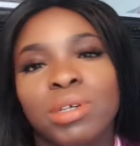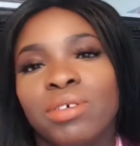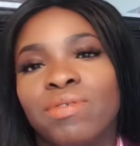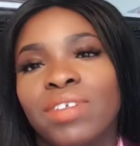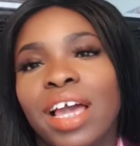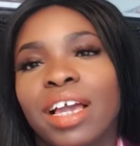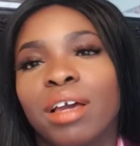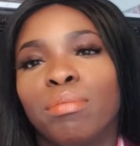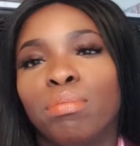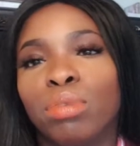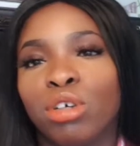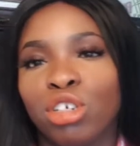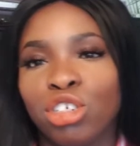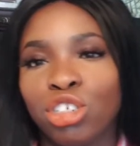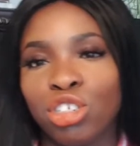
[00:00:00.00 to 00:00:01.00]
me of like a
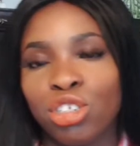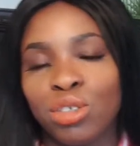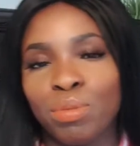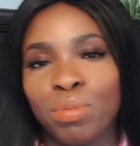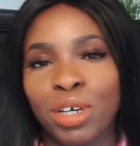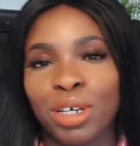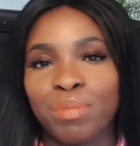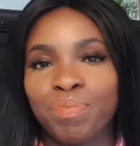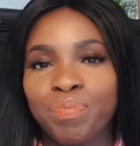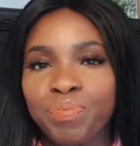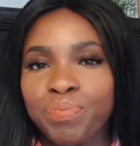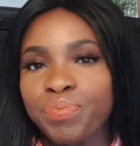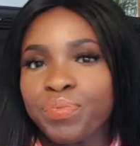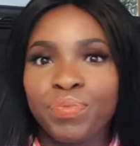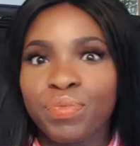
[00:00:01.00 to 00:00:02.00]
bush, but
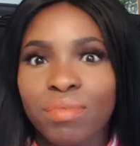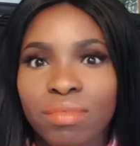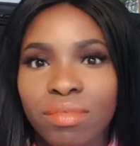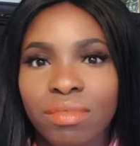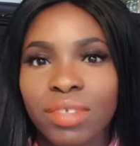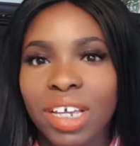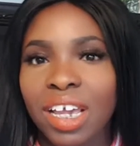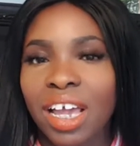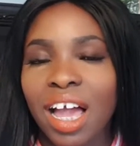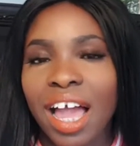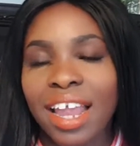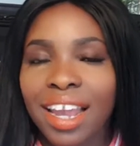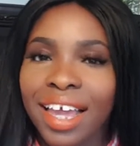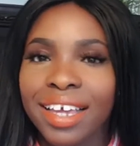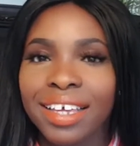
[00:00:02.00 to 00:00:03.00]

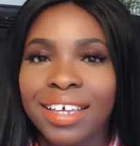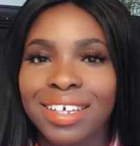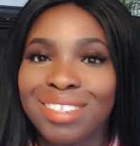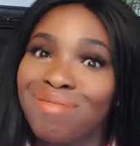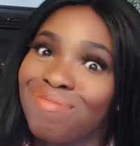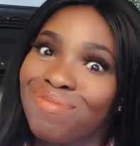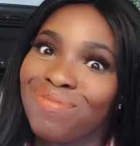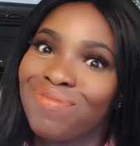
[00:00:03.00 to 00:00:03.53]
I like it.